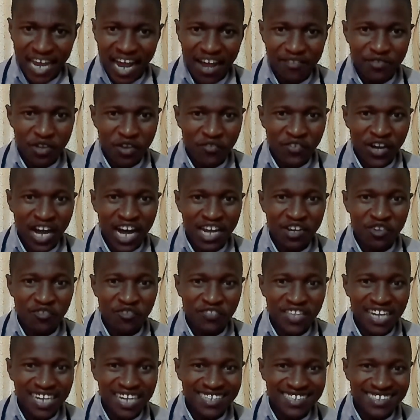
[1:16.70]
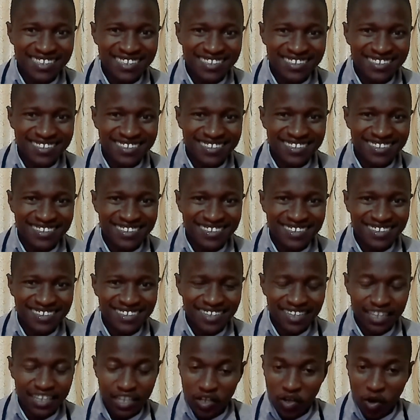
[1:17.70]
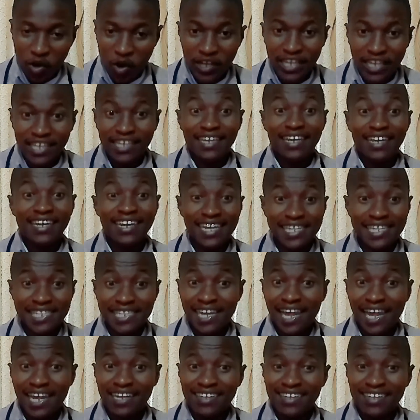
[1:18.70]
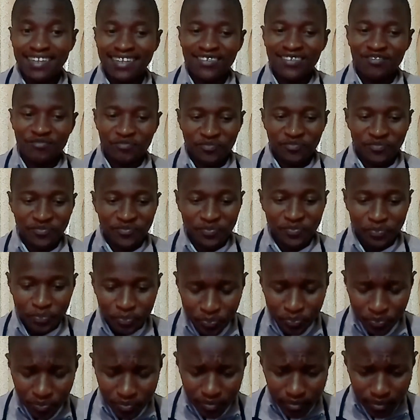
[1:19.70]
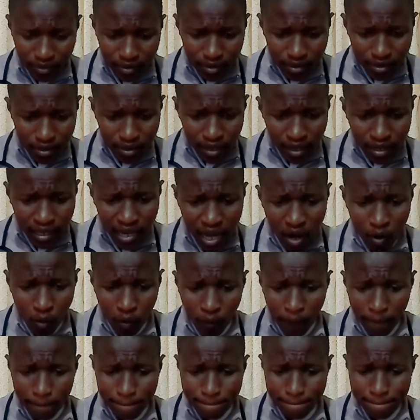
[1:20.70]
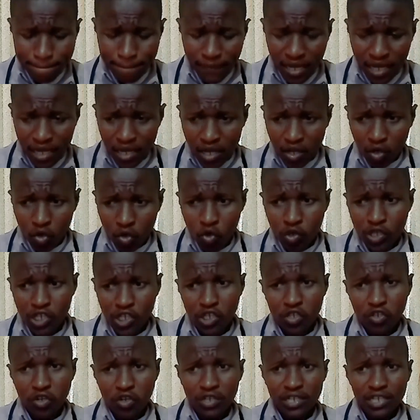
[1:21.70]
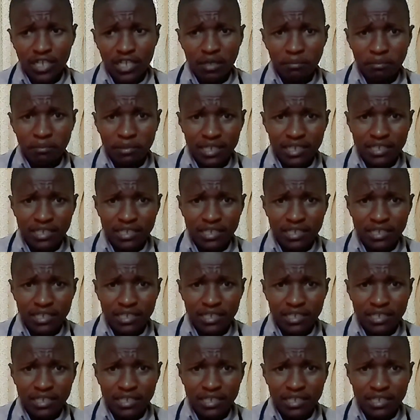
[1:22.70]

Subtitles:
Have you ever heard of that? Okay, let's learn. Now, Coccidioides